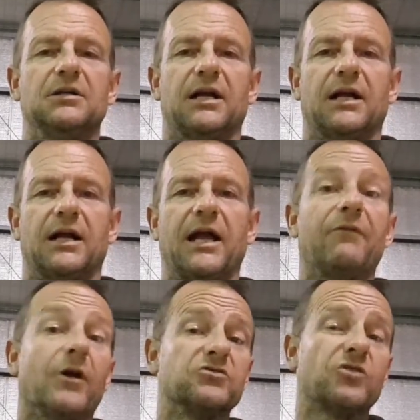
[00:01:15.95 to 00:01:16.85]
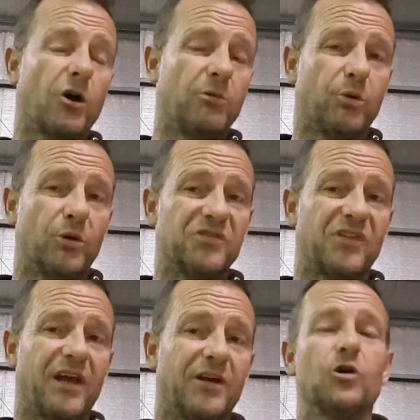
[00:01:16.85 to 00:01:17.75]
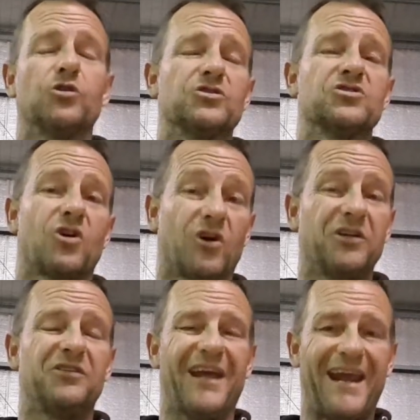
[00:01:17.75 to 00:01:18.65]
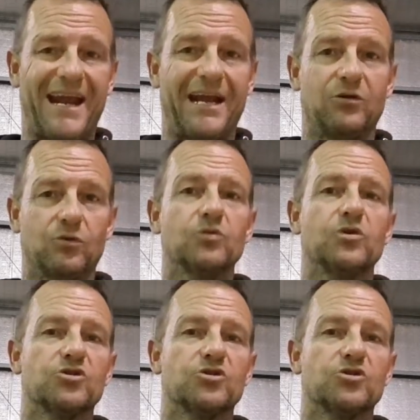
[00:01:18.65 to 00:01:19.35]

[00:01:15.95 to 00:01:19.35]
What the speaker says: and those tow points there are not designed to handle